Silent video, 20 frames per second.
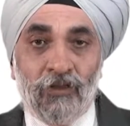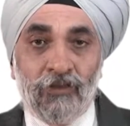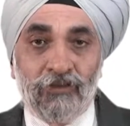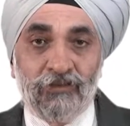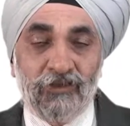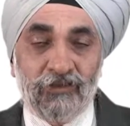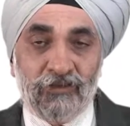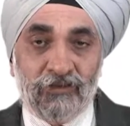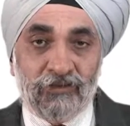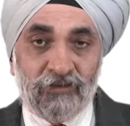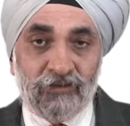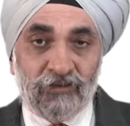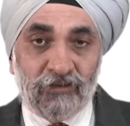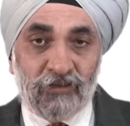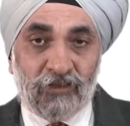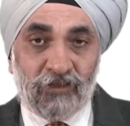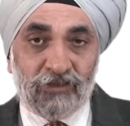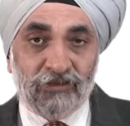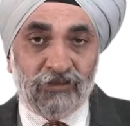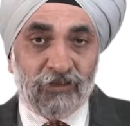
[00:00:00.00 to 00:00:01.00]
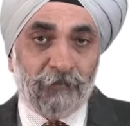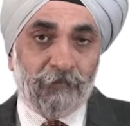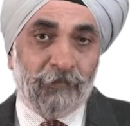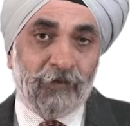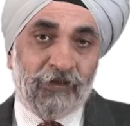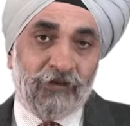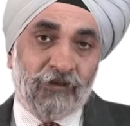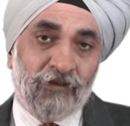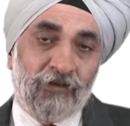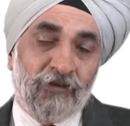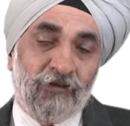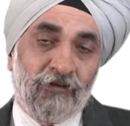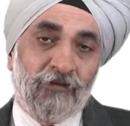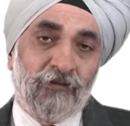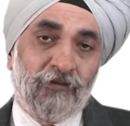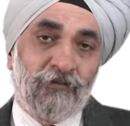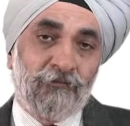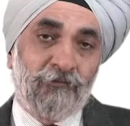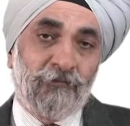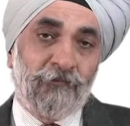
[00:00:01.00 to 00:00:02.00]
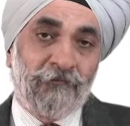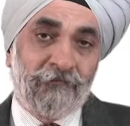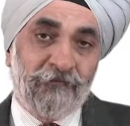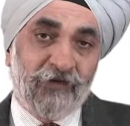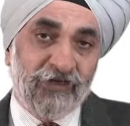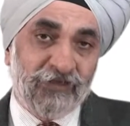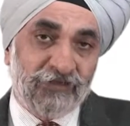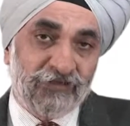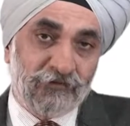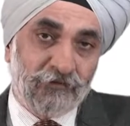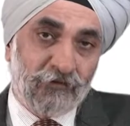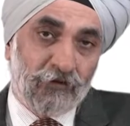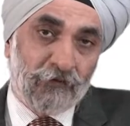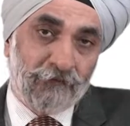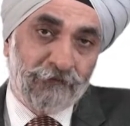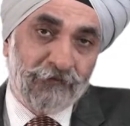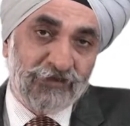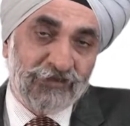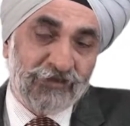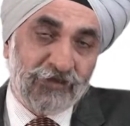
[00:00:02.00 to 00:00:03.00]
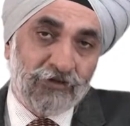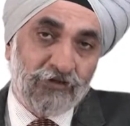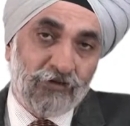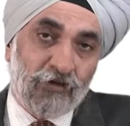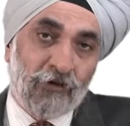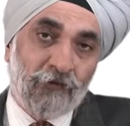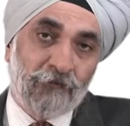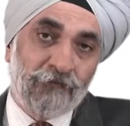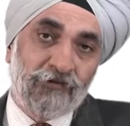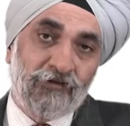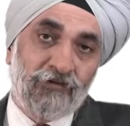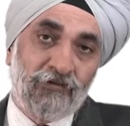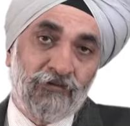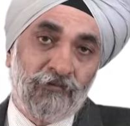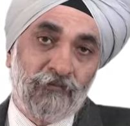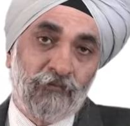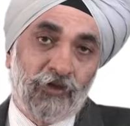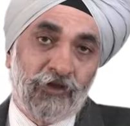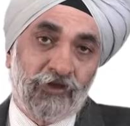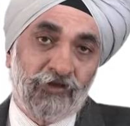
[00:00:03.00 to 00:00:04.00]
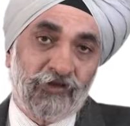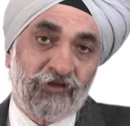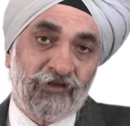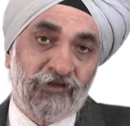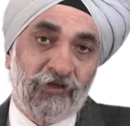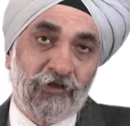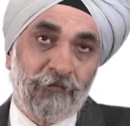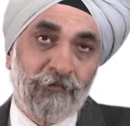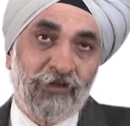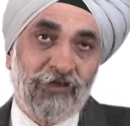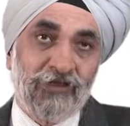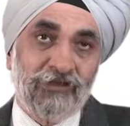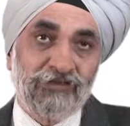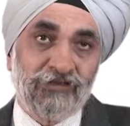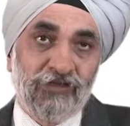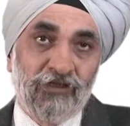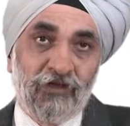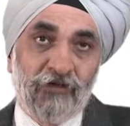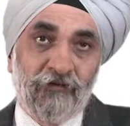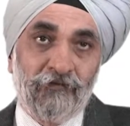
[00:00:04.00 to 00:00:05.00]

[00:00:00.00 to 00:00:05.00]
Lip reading: The other phase or facet of monitoring therapy is